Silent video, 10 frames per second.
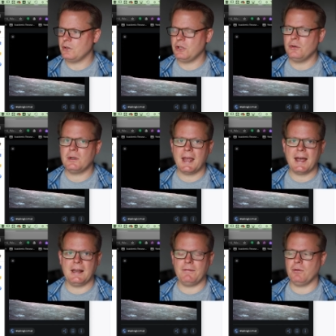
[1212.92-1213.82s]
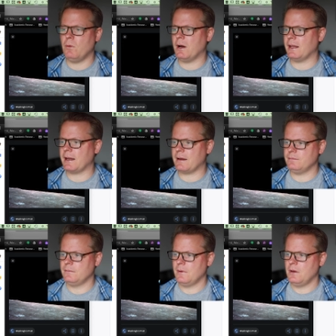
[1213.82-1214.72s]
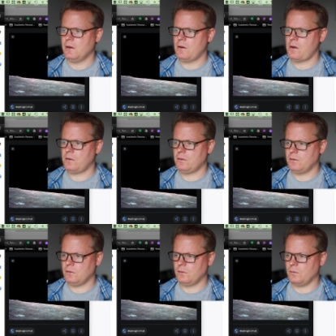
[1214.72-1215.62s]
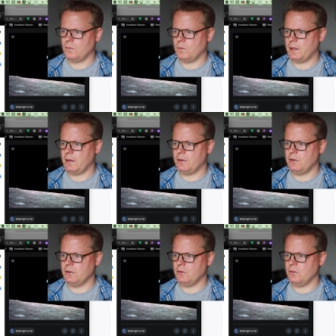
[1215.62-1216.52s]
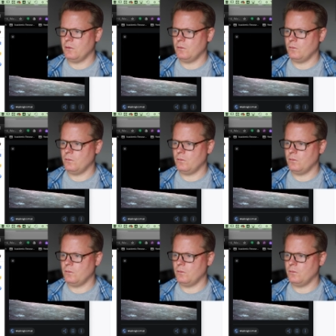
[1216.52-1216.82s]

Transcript: you can, if you want, like, what do